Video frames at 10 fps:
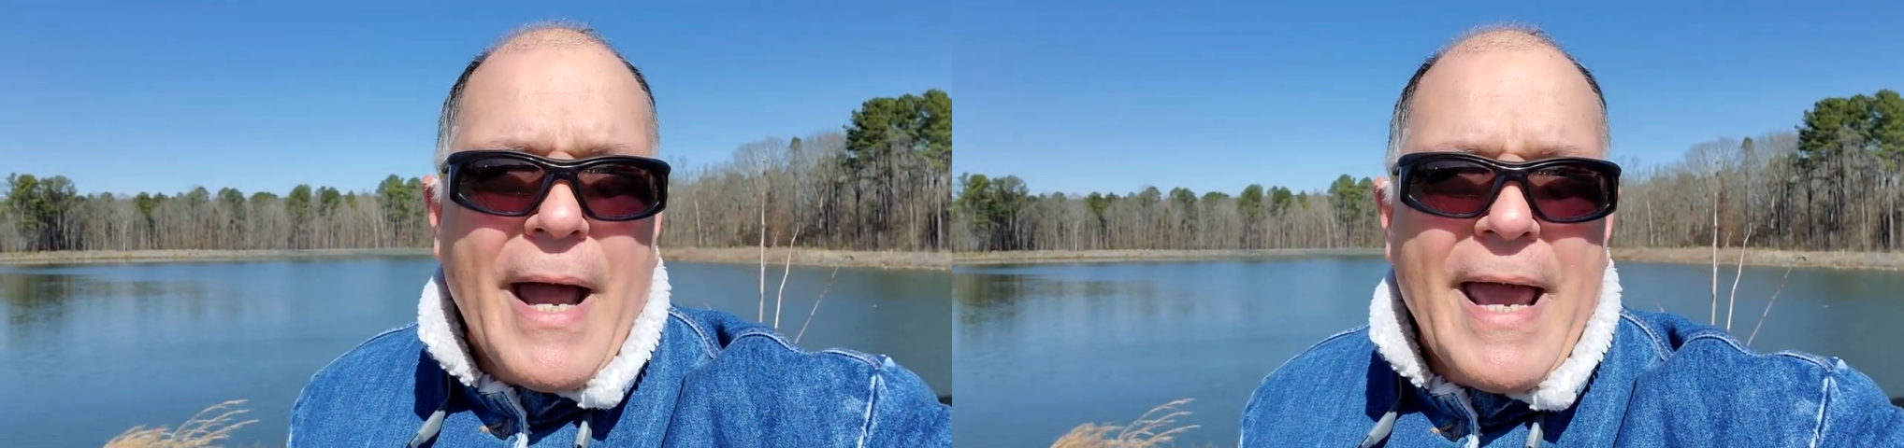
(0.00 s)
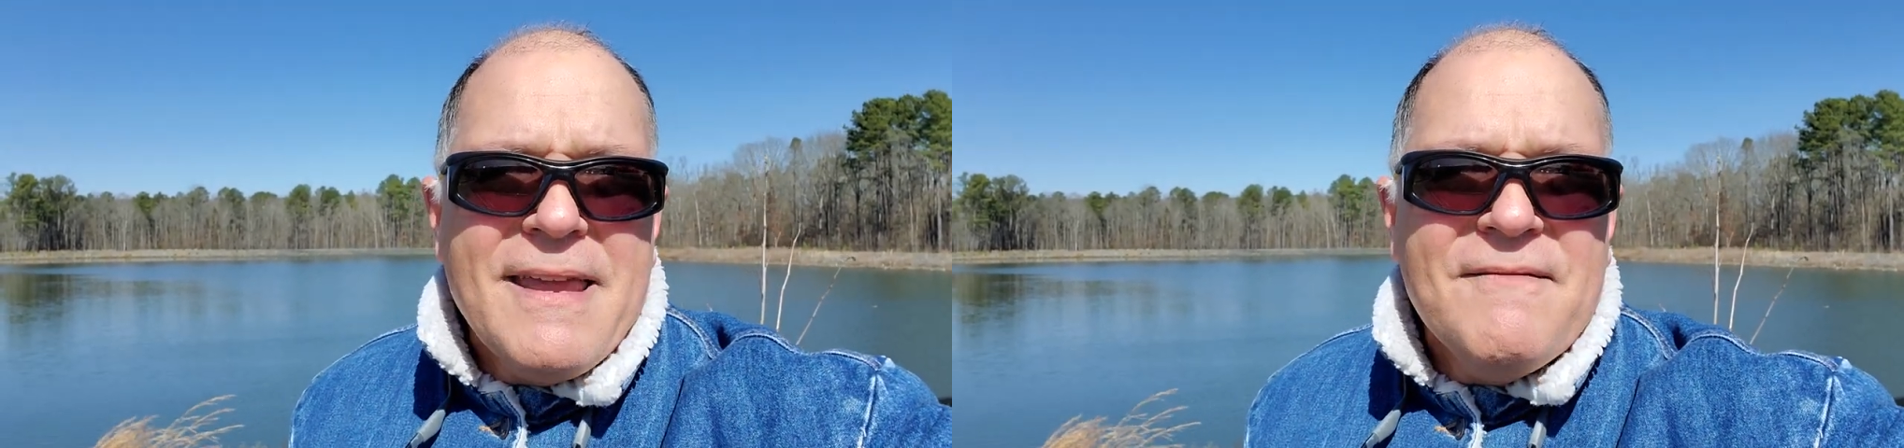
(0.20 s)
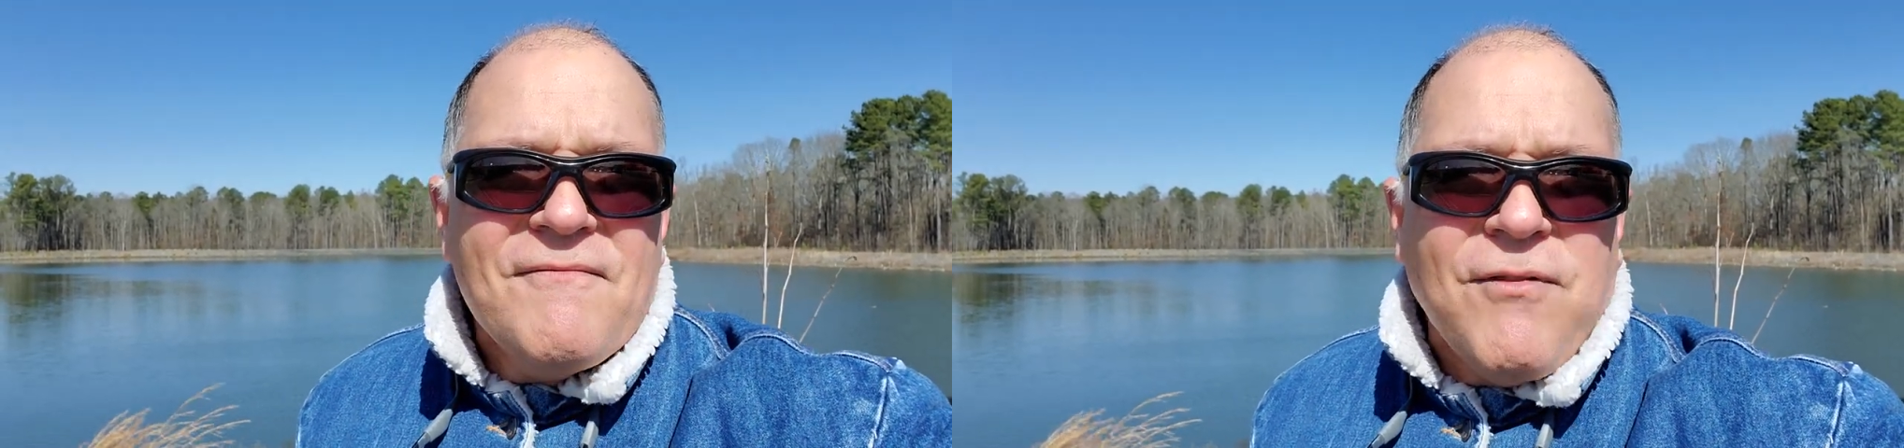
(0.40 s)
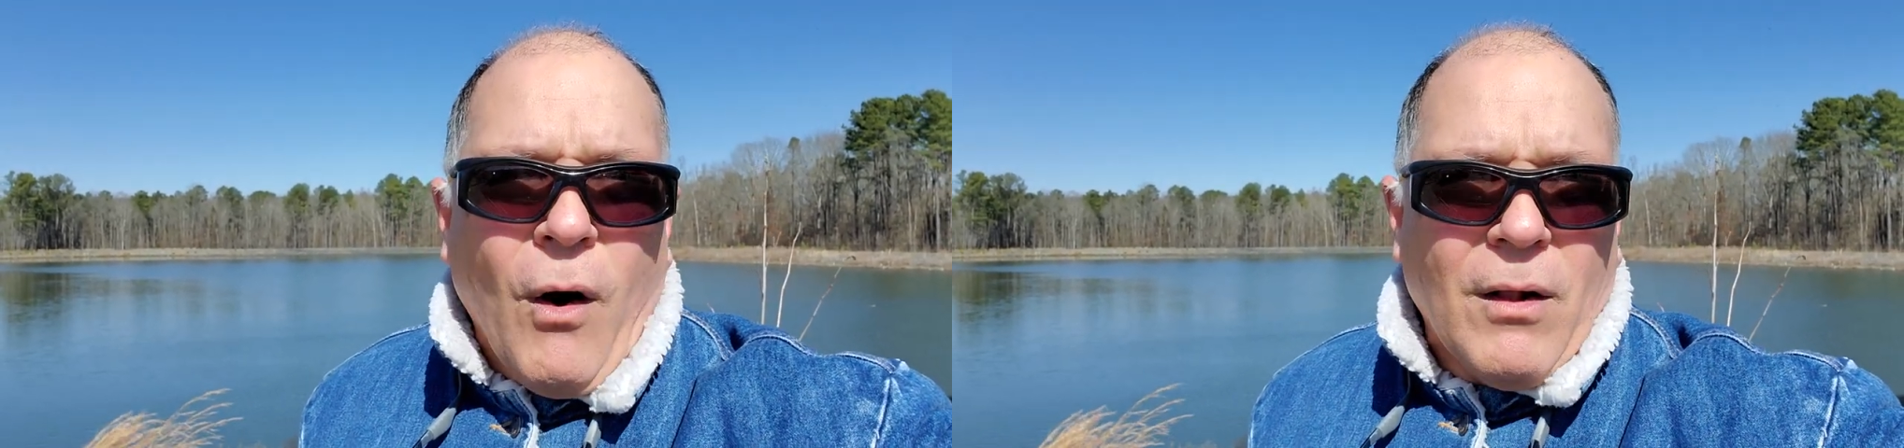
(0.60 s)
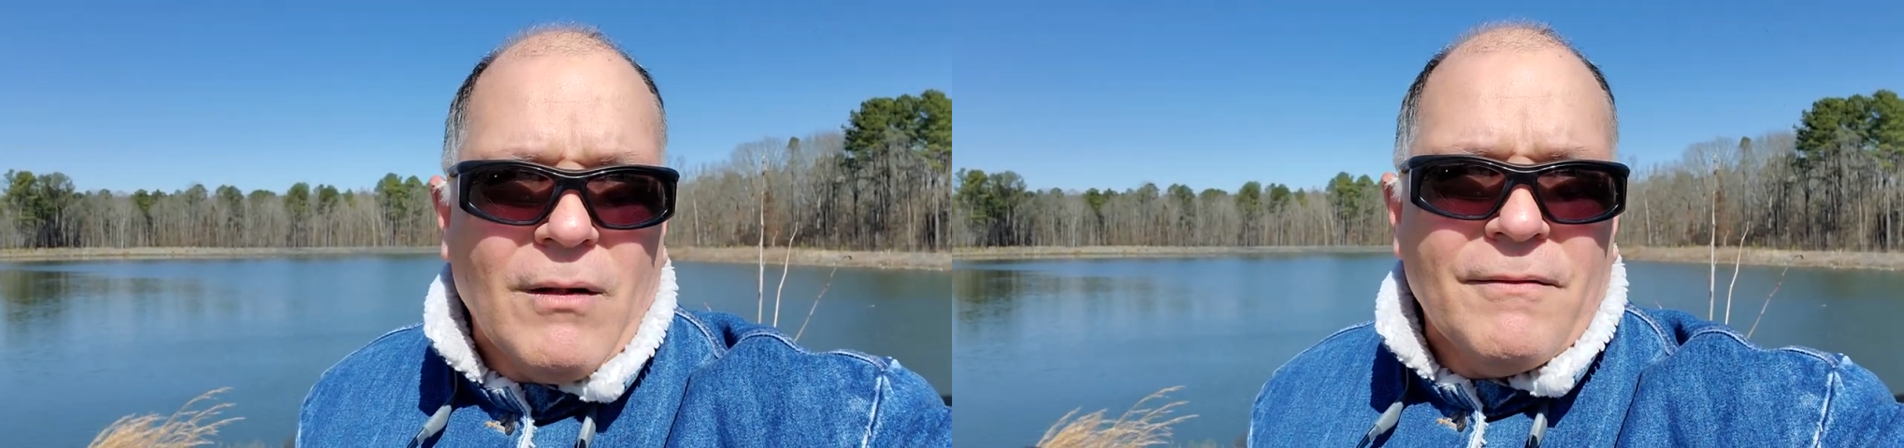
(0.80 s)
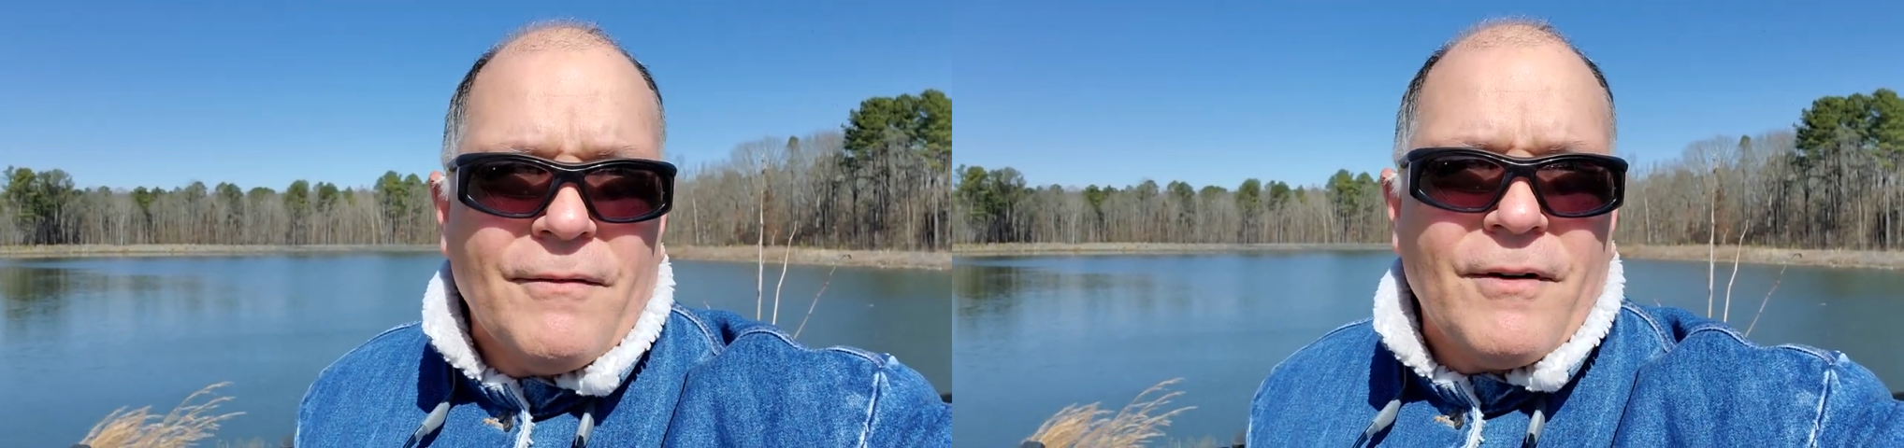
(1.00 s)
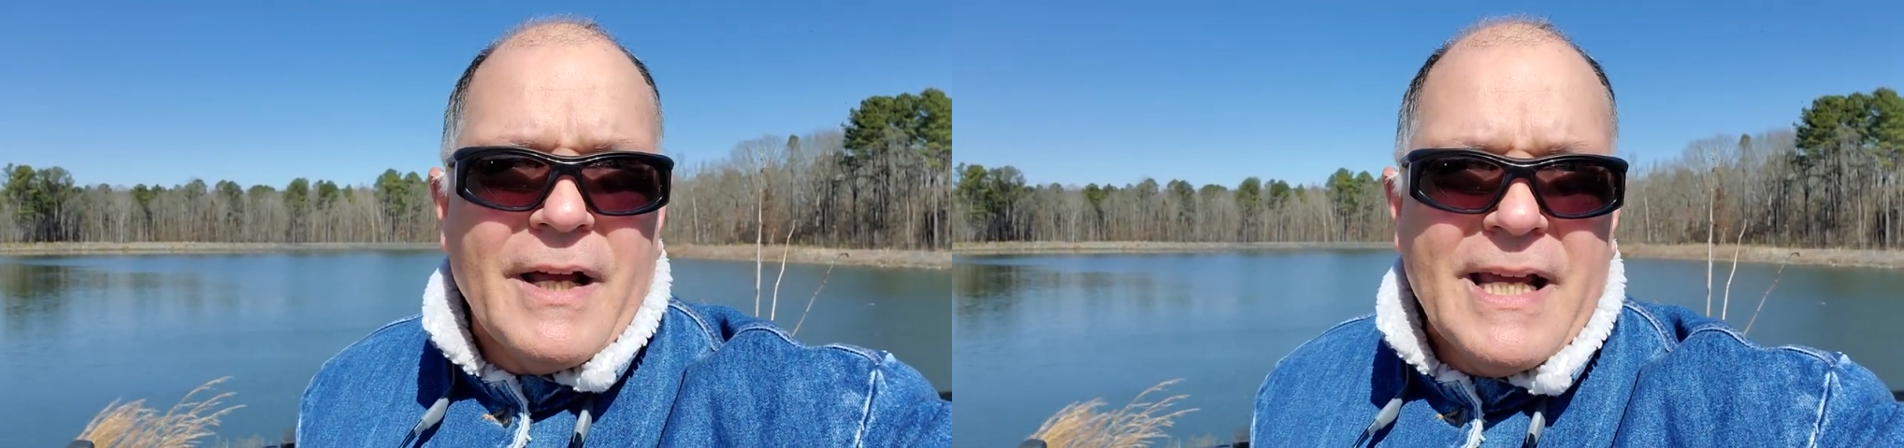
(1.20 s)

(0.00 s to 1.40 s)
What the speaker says: involved